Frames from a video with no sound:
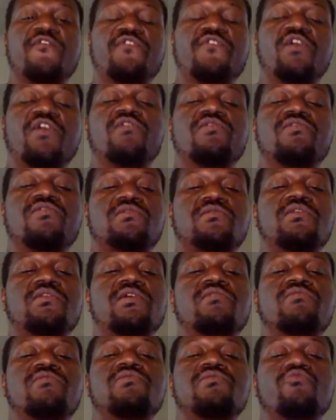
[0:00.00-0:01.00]
there's
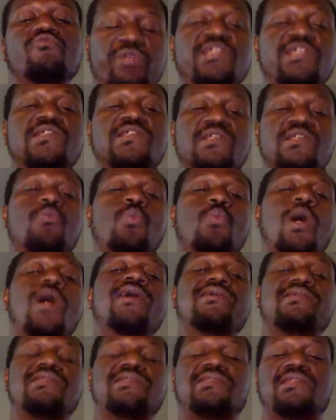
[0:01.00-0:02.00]
a reason why
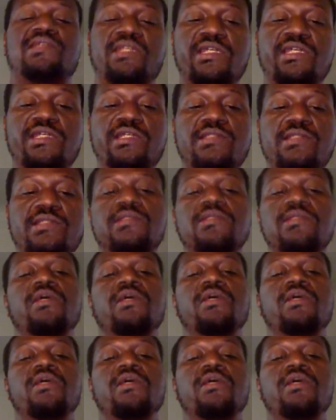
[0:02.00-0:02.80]
cities,